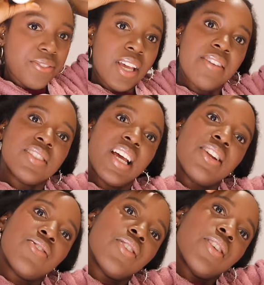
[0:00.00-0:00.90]
If you have
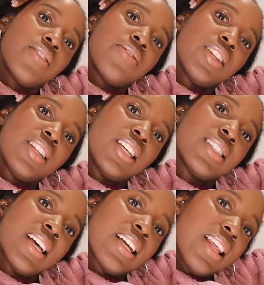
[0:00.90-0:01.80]
dandruff and
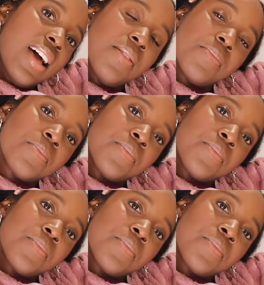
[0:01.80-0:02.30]
things like that,